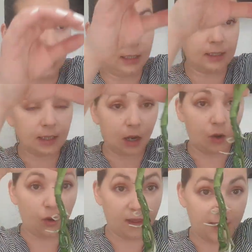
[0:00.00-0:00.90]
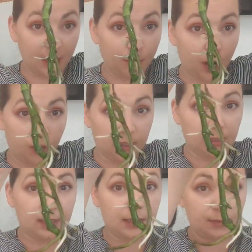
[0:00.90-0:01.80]
so think about it,
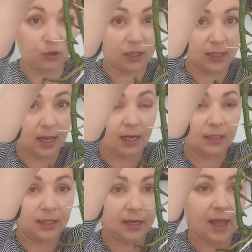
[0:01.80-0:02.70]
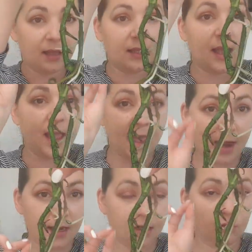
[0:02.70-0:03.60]
this monstera didn't have
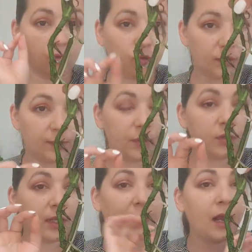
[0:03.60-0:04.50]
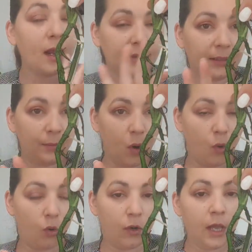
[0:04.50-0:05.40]
any roots because I cut them
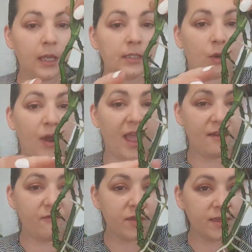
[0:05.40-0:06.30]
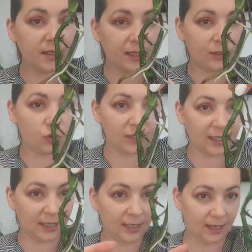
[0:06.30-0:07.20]
all. So everything that you see
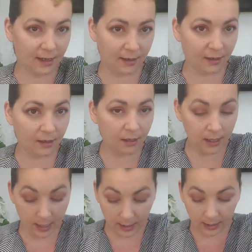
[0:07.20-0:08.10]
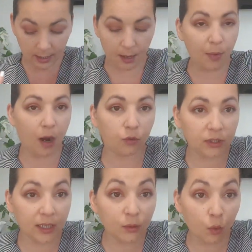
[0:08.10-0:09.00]
here came out
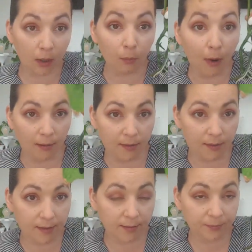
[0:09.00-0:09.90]
in 1 month,